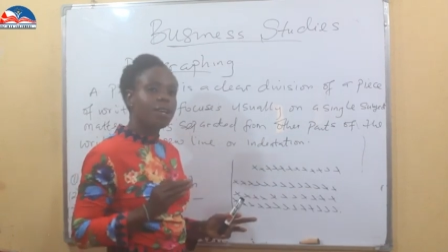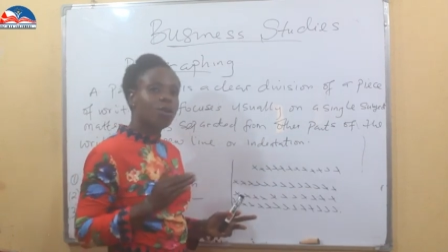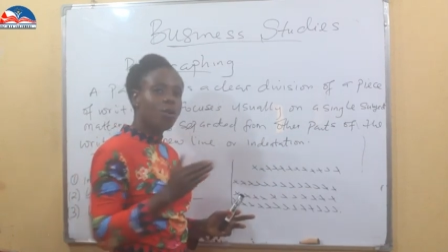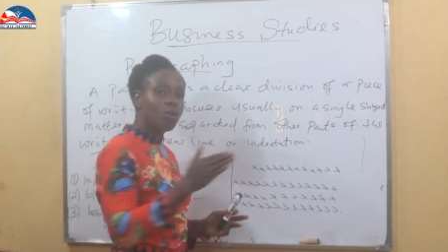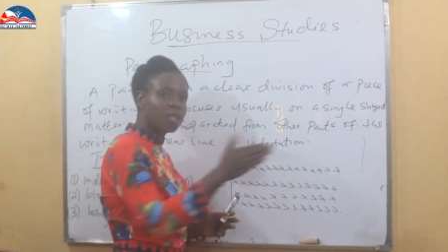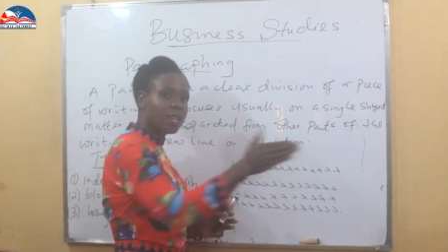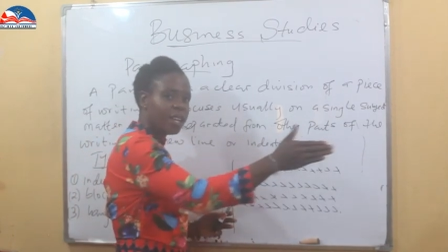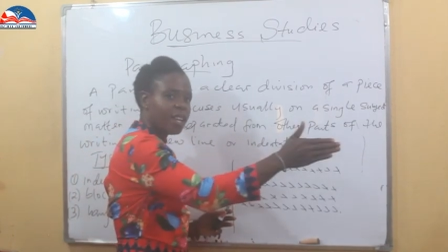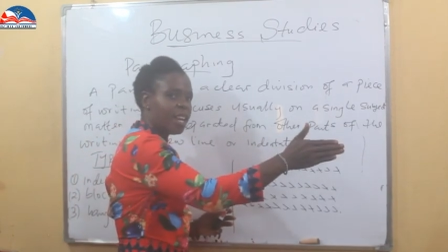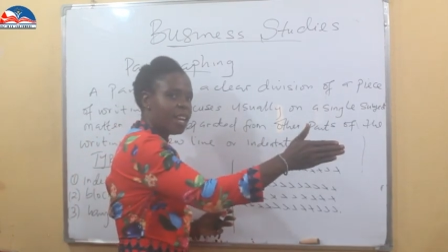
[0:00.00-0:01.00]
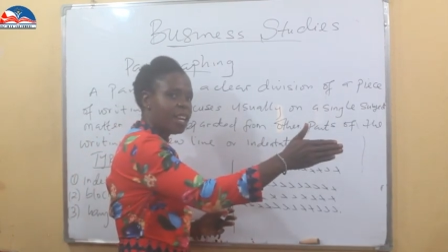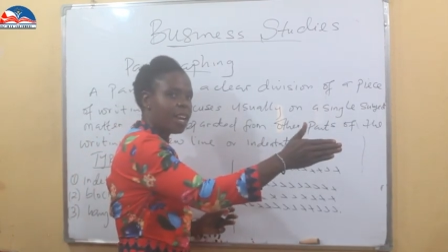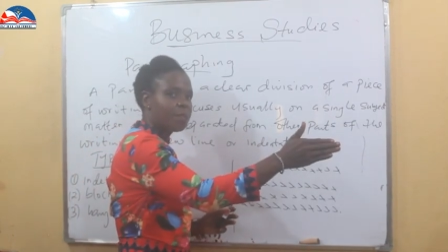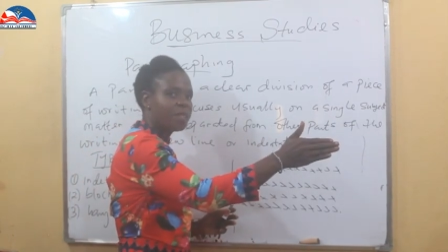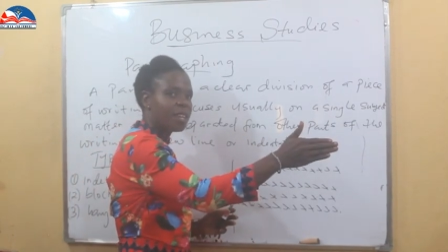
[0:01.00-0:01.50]
line goes in in
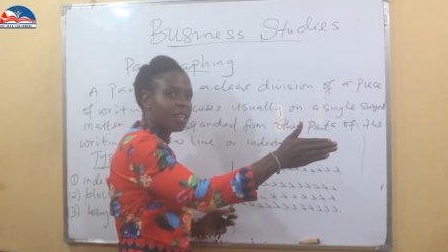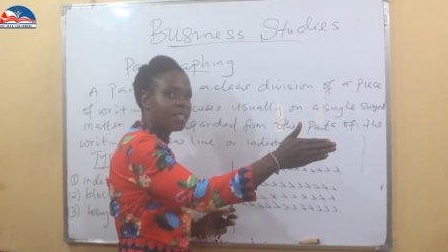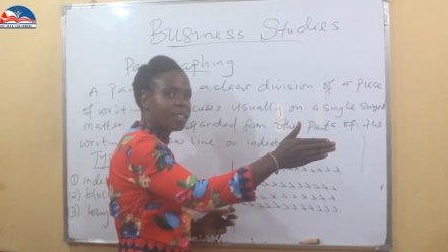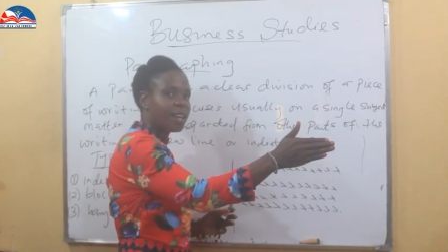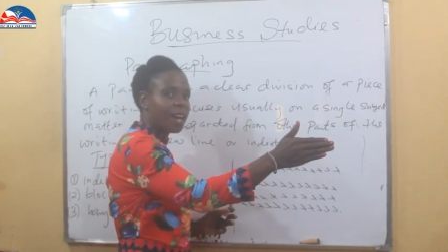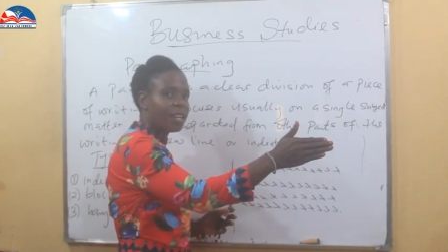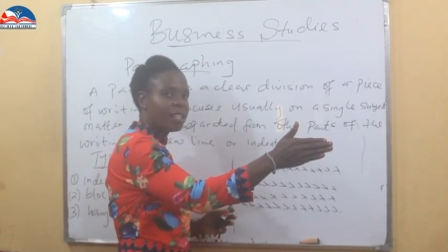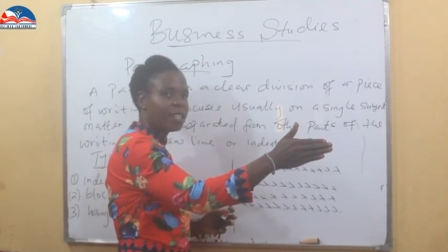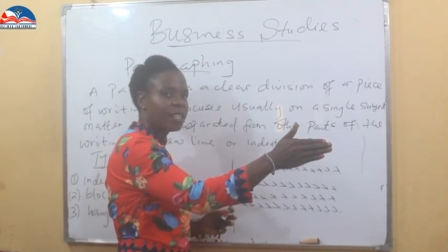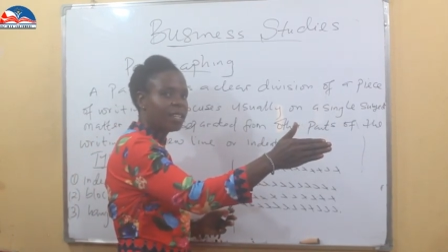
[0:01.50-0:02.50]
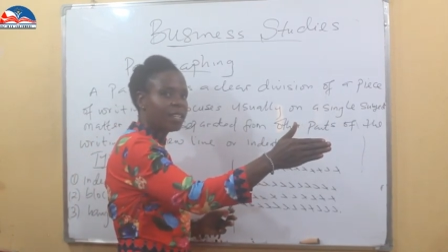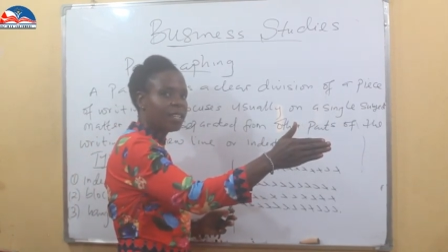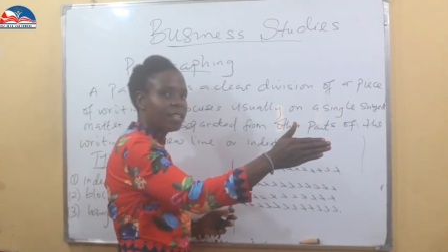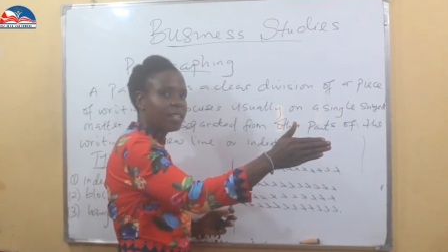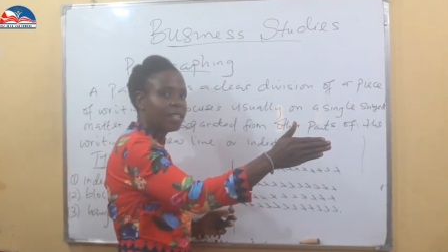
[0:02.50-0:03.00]
depth inside
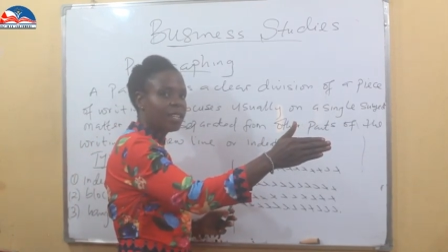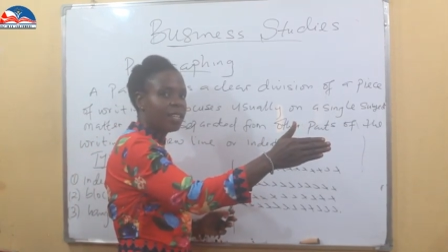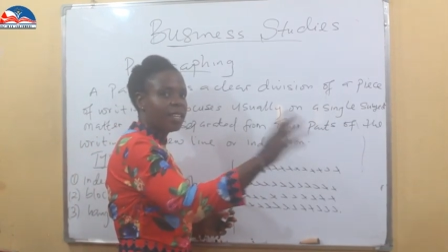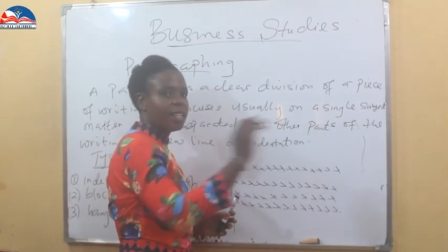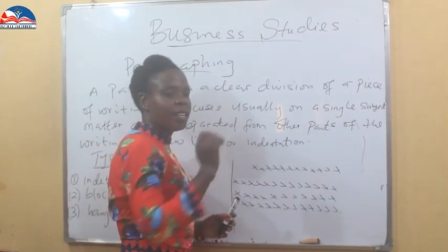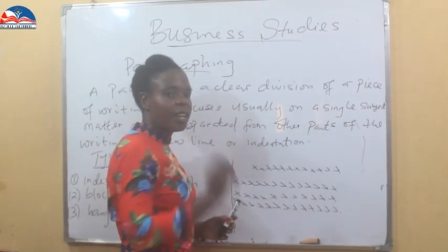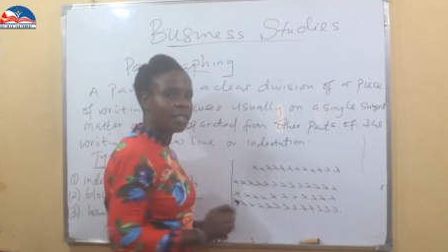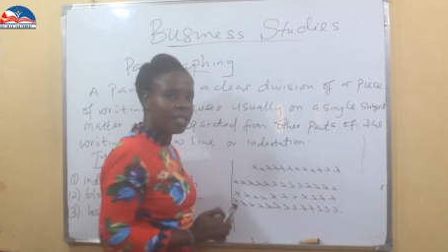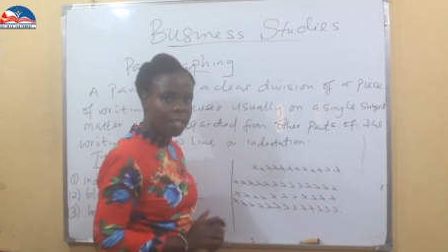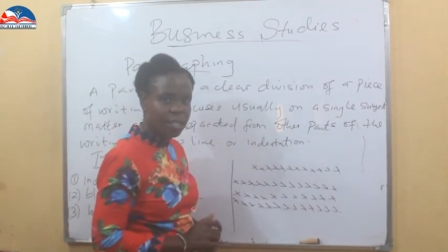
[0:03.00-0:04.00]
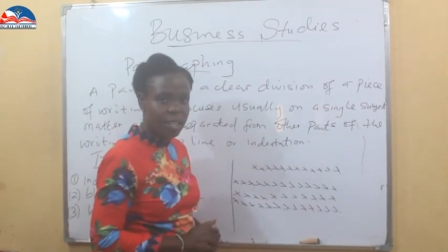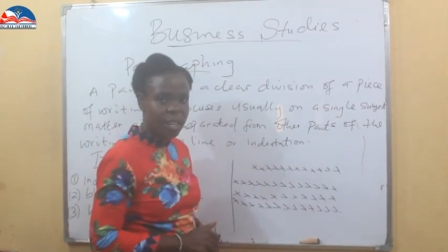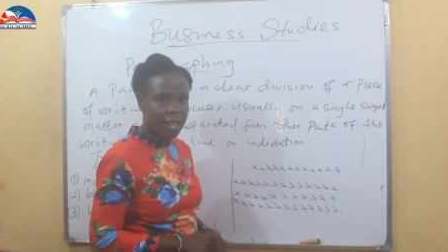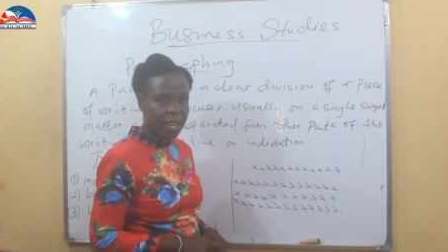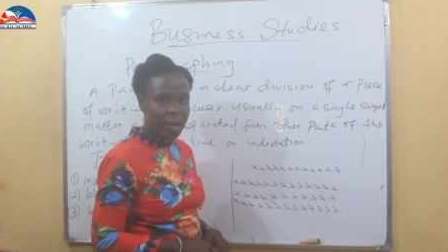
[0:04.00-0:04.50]
that is
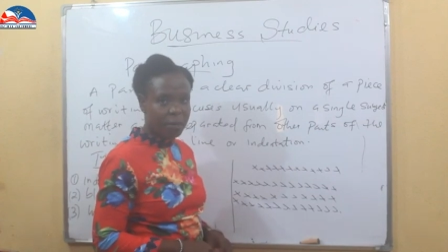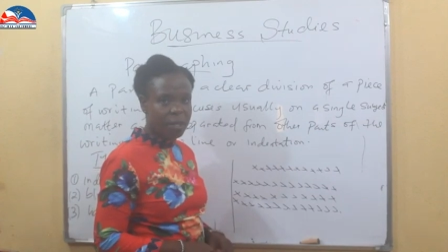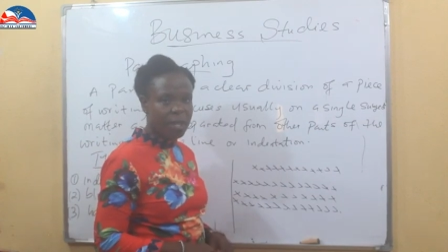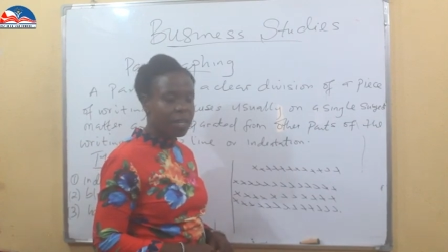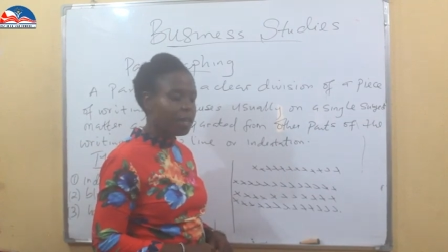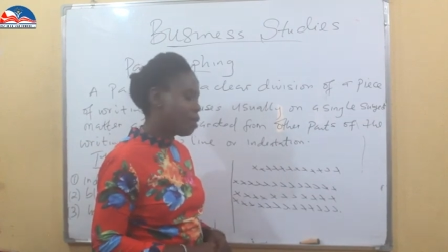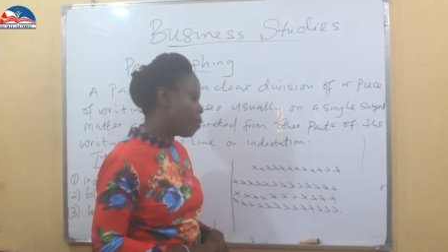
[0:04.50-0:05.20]
is in